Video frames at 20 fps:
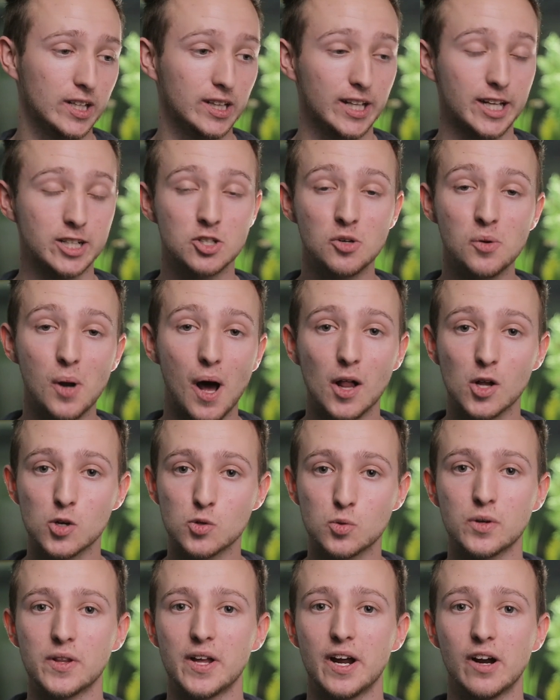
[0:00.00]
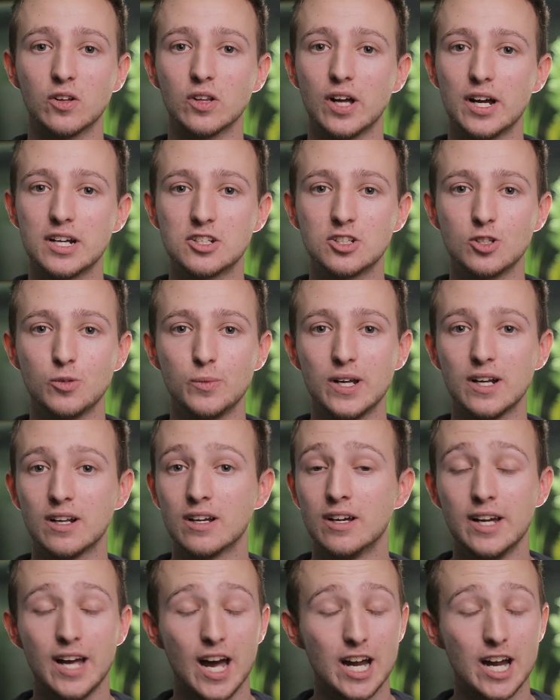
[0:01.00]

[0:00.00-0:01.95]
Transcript: and like $2 worth airline tubing